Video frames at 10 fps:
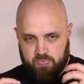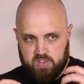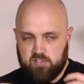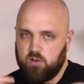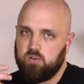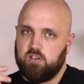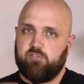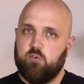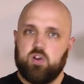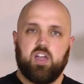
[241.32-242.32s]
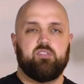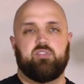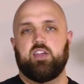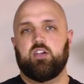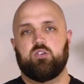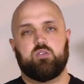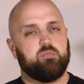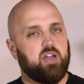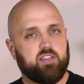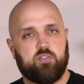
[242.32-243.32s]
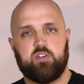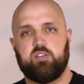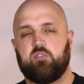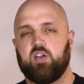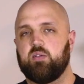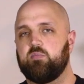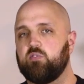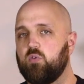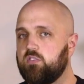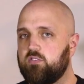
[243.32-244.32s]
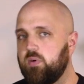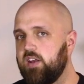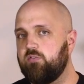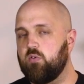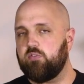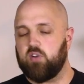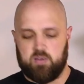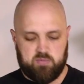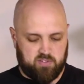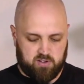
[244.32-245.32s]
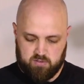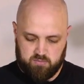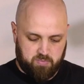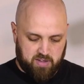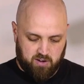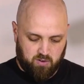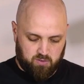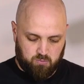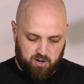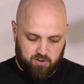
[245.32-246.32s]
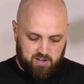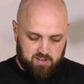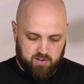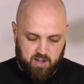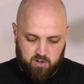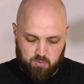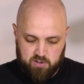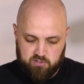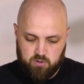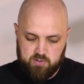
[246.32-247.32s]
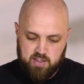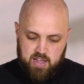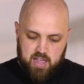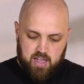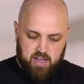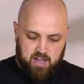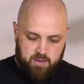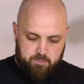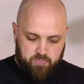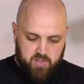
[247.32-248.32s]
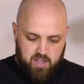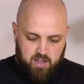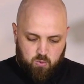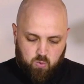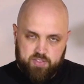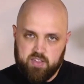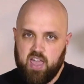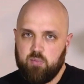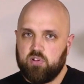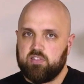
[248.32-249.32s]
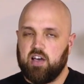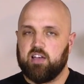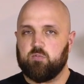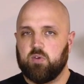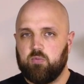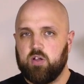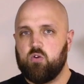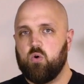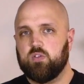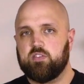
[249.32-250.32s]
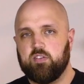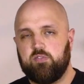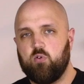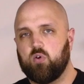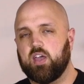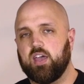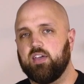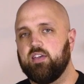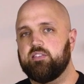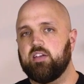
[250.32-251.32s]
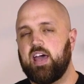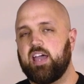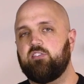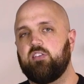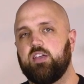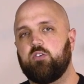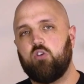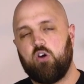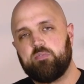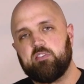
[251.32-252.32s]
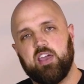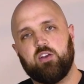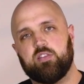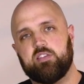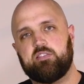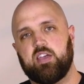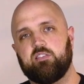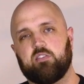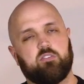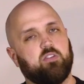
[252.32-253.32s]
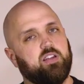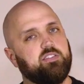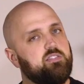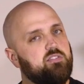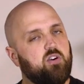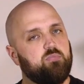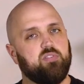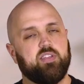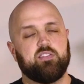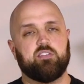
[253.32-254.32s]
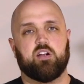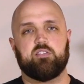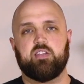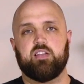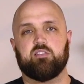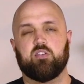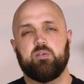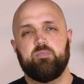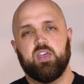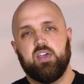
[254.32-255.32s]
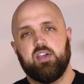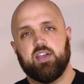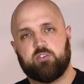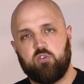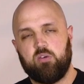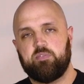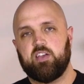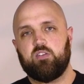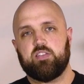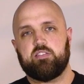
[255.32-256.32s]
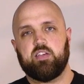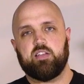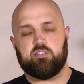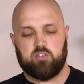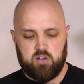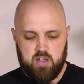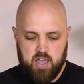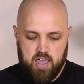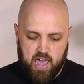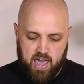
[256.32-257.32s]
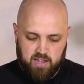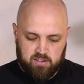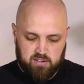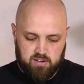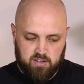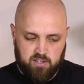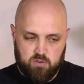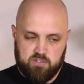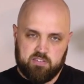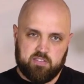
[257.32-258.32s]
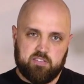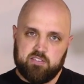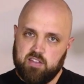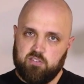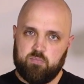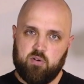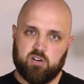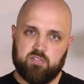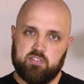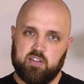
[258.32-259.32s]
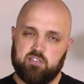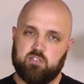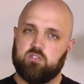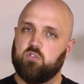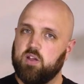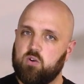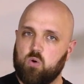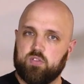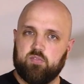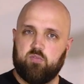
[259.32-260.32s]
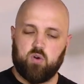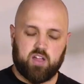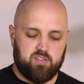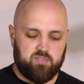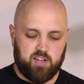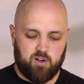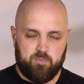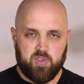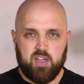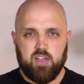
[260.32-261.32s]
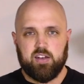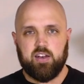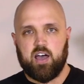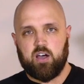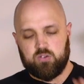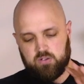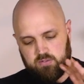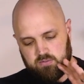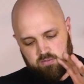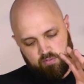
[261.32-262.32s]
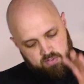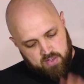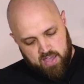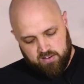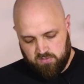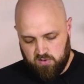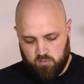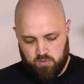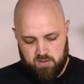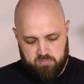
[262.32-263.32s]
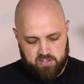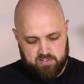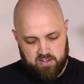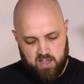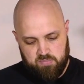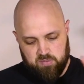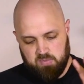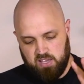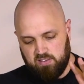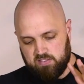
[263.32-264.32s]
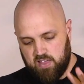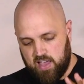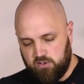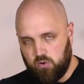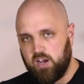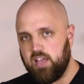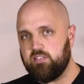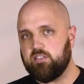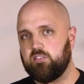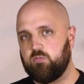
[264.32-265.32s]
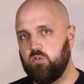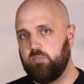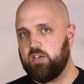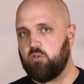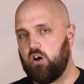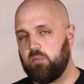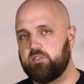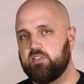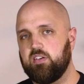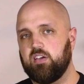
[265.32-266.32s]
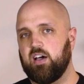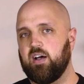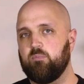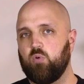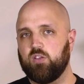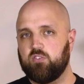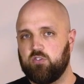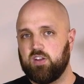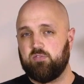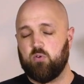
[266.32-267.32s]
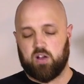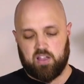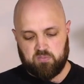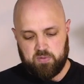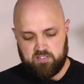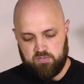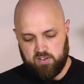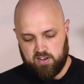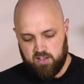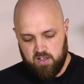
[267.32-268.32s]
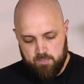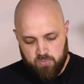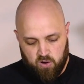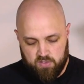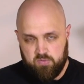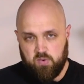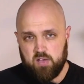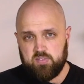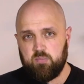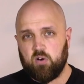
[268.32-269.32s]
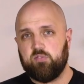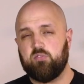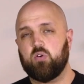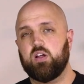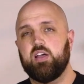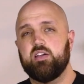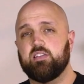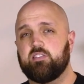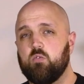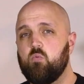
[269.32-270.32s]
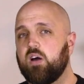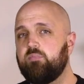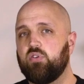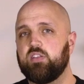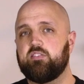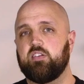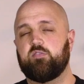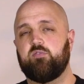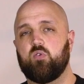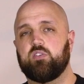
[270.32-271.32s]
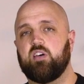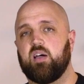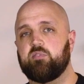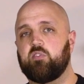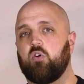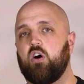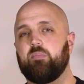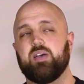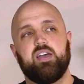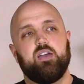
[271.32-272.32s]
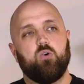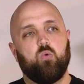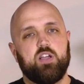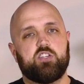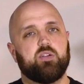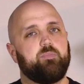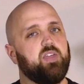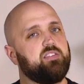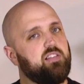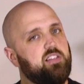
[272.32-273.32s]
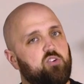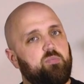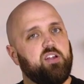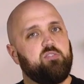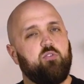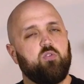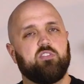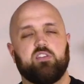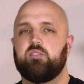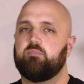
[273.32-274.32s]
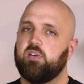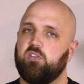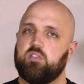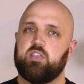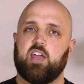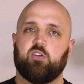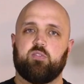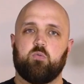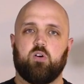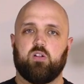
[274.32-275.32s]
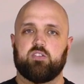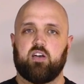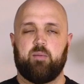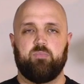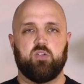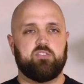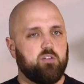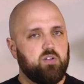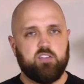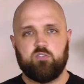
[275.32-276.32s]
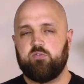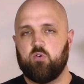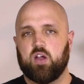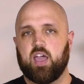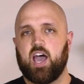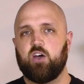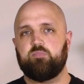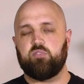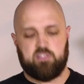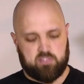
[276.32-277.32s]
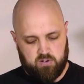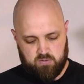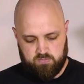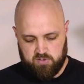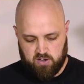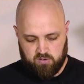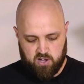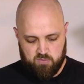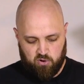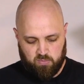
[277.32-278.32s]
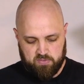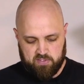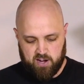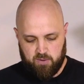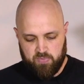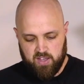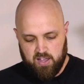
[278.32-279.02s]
So 4K video at 30 frames or 24 frames, depending on where you live and how you want to shoot. What the camera does when it records the 4K is it actually crops in on the sensor. So it doesn't sample the entire sensor. It crops in on the sensor and uses the center part of the sensor to record the 4K video. Now, that, if you've already picked it up, means that your lenses will be cropped when you're shooting 4K. Specifically, on the 5D Mark IV, that's a 1.64 times crop, which is a little bit unfortunate, but not the end of the world. You still get your 4K output, so no problems there.